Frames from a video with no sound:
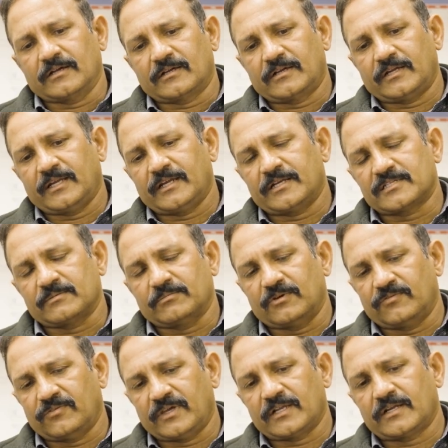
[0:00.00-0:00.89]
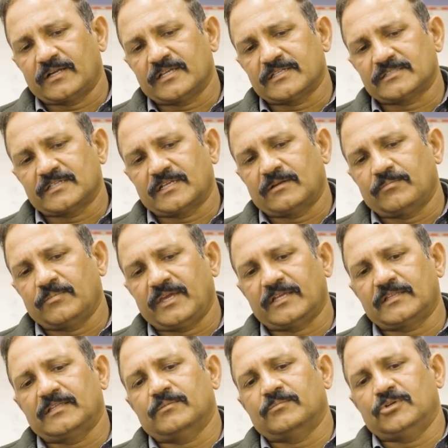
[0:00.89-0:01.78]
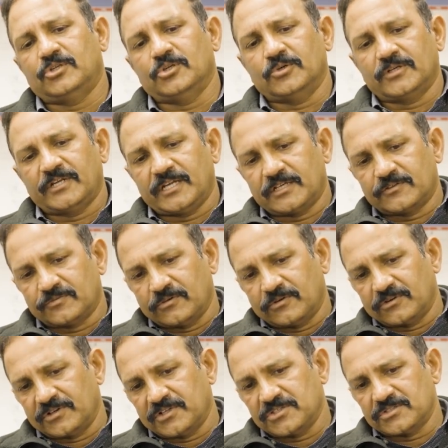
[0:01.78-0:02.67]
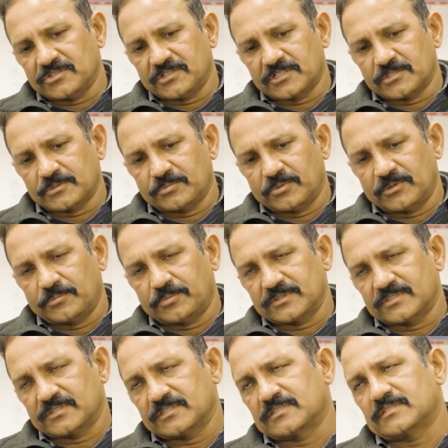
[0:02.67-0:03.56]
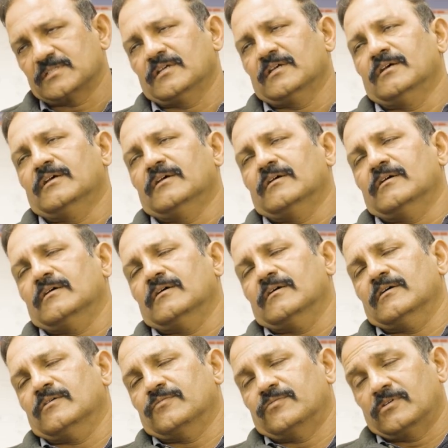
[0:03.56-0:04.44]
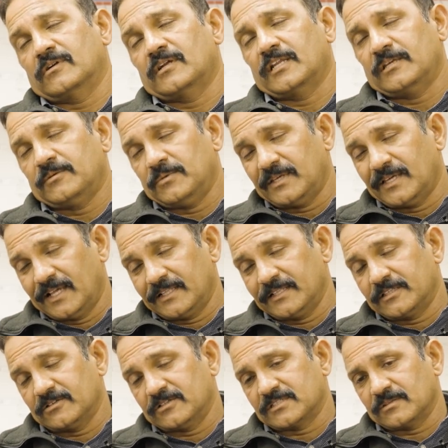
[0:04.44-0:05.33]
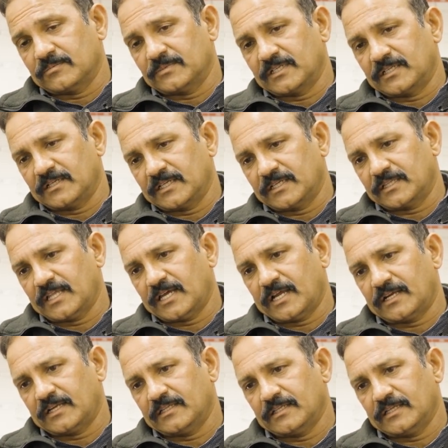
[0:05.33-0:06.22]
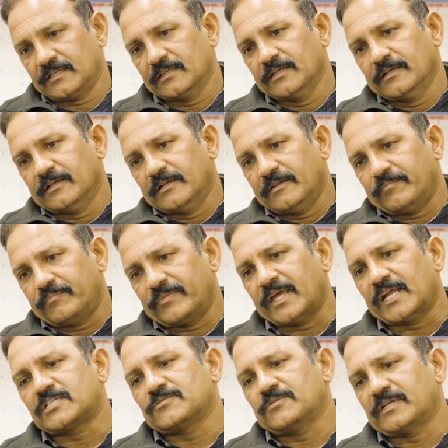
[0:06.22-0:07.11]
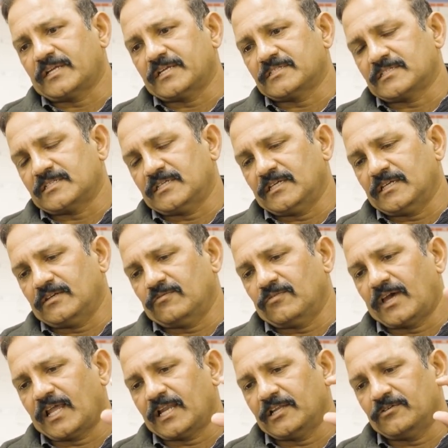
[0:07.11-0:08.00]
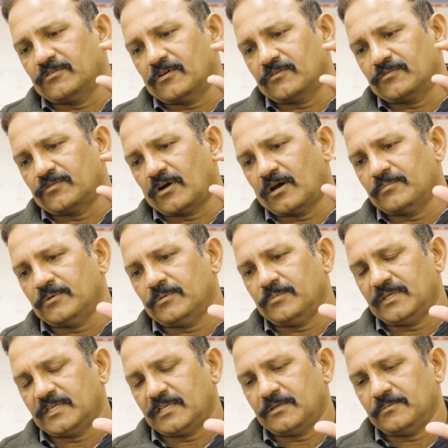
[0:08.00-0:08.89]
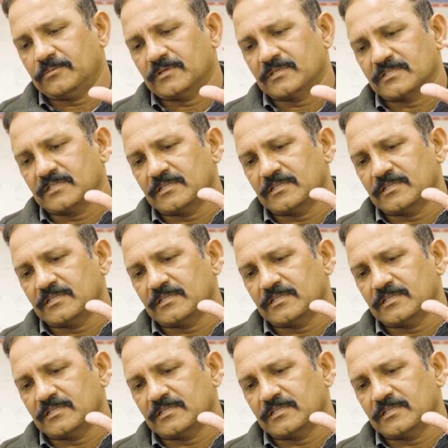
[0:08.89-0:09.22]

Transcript: create some awareness and make them donate for research purposes for honeybee health or something like that. I think that's where I see value of hobby beekeepers